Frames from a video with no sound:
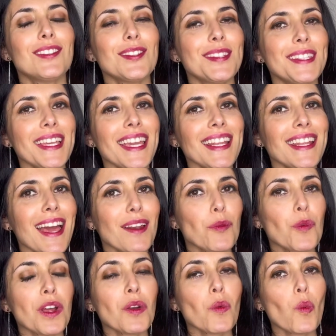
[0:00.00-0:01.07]
To say
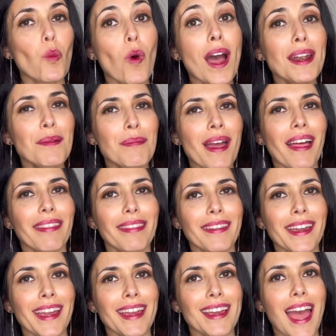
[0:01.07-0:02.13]
that when one bad
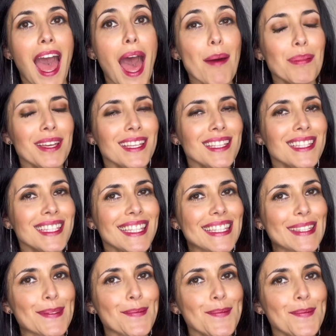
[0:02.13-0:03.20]
thing happens,
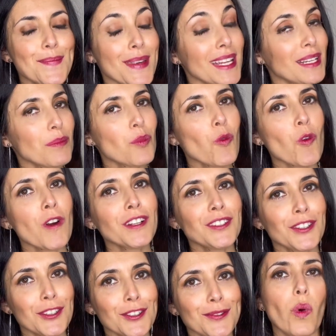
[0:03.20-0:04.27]
many more
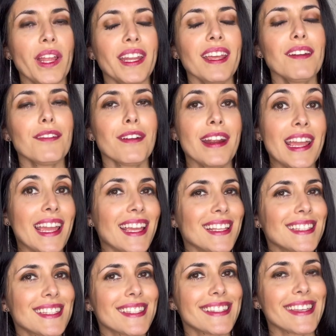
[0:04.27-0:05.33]
do. When it
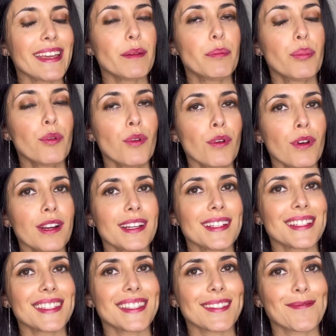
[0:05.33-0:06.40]
rains, it
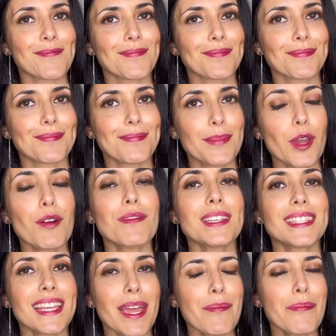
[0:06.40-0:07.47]
pours.
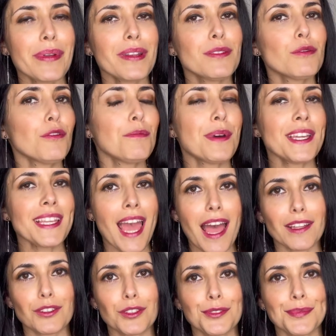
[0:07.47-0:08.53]
Piove sempre sul
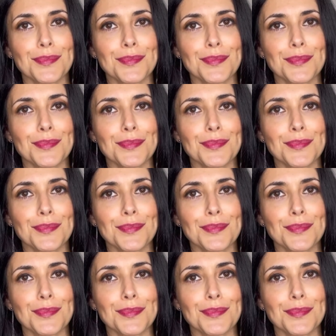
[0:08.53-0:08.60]
bagnato.